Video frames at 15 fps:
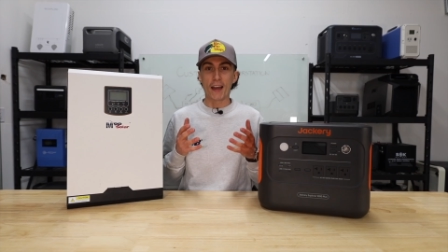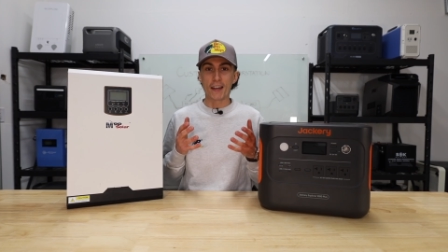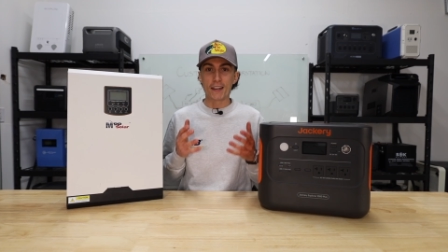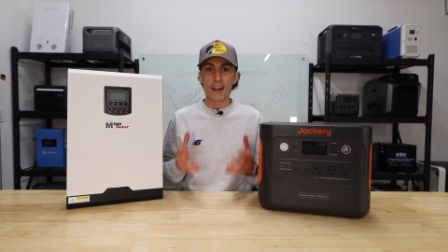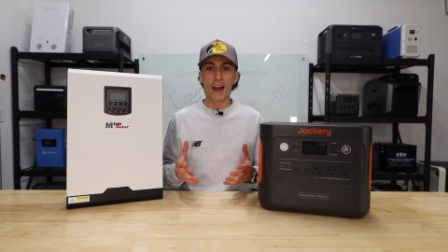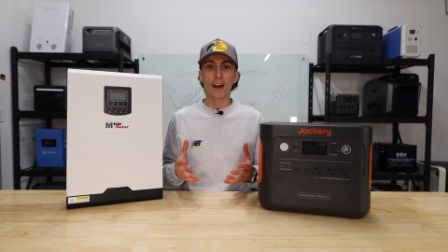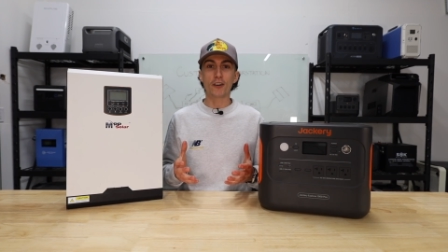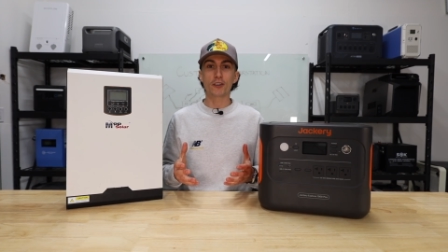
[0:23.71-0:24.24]
And
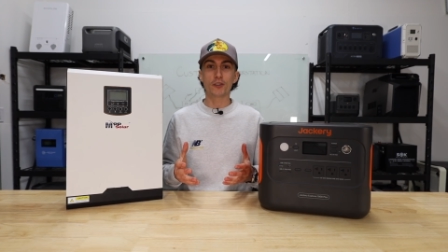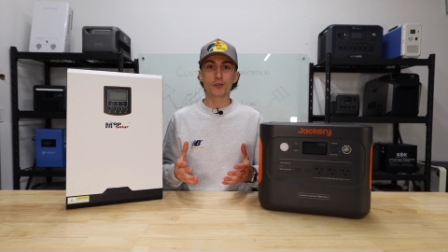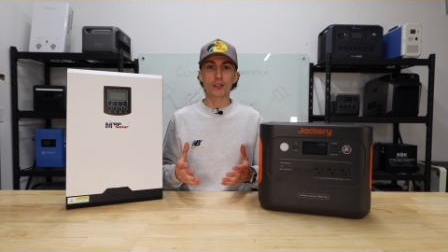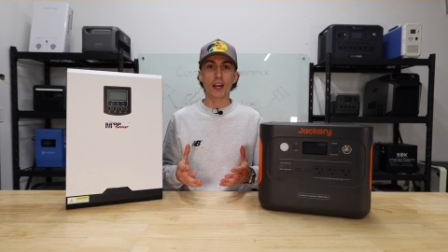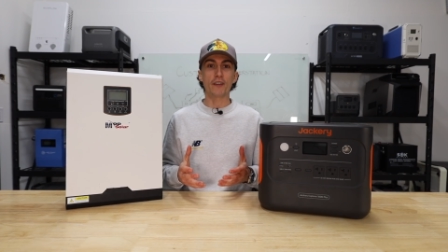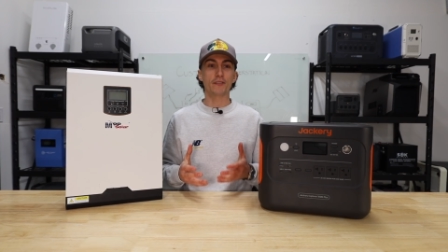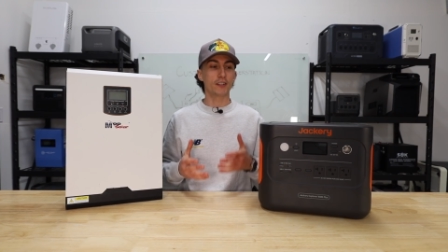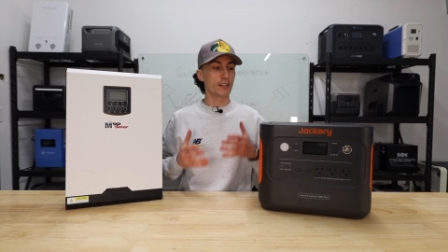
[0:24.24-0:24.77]
now you just
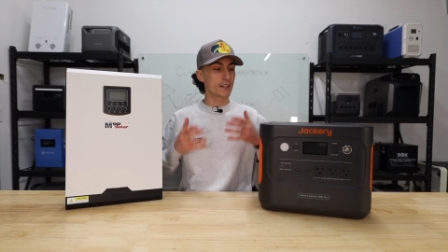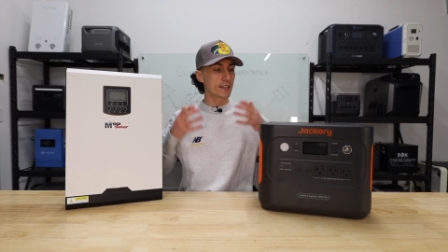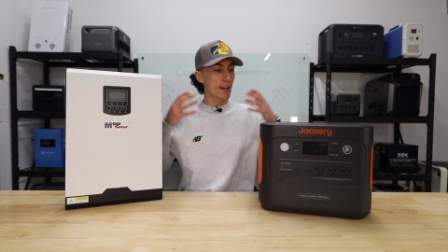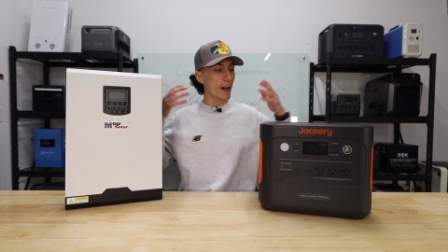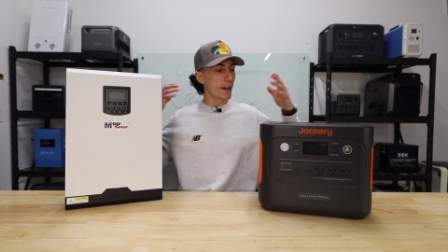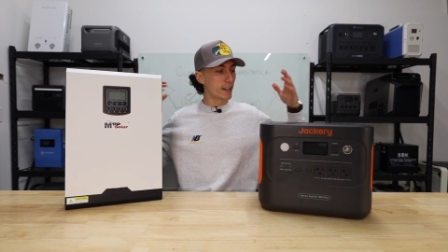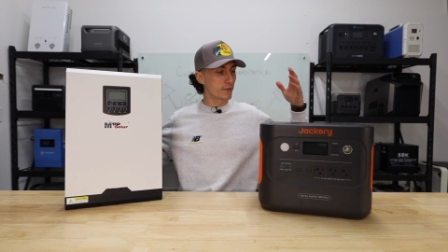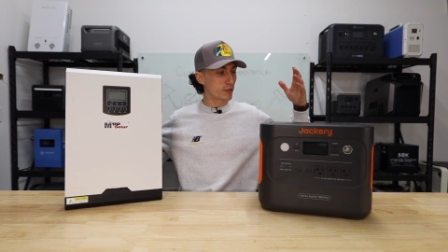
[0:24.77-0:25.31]
have to
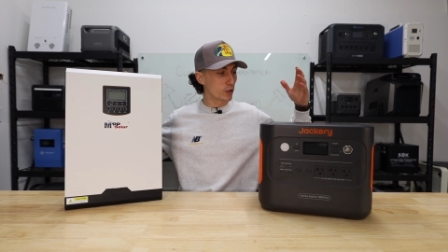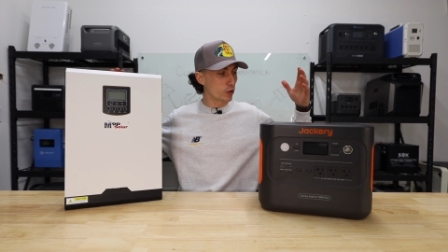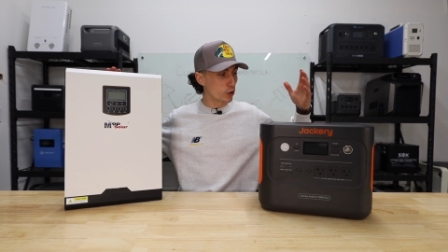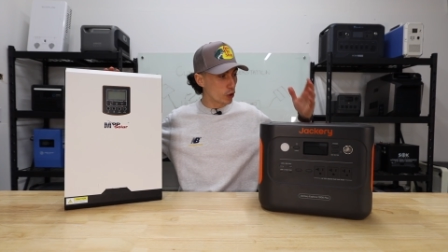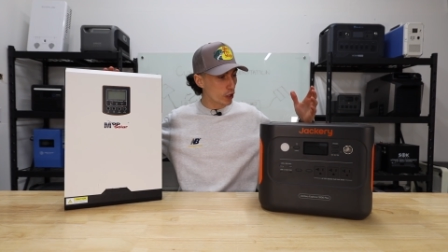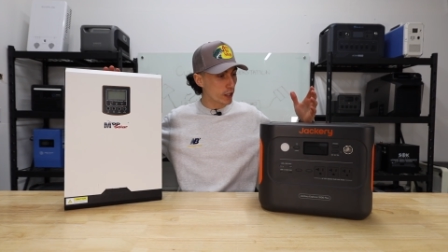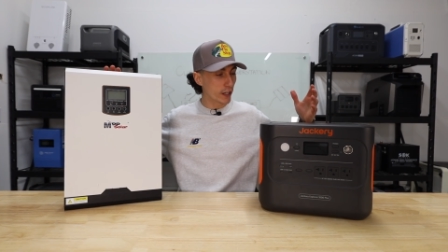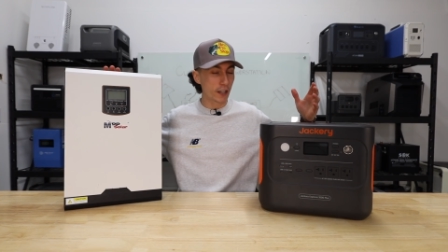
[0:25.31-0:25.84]
decide if you're
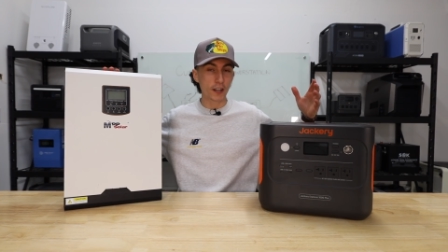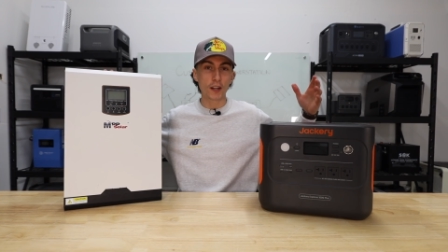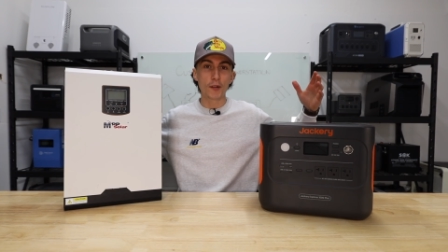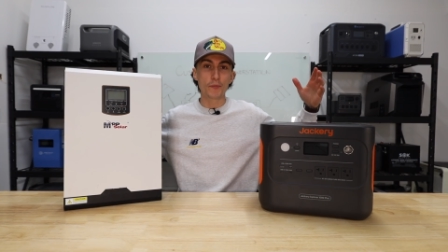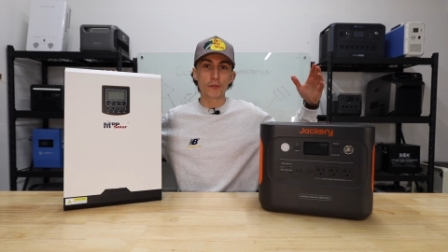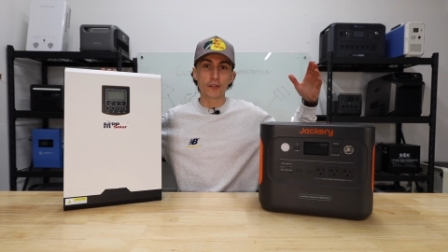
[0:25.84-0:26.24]
looking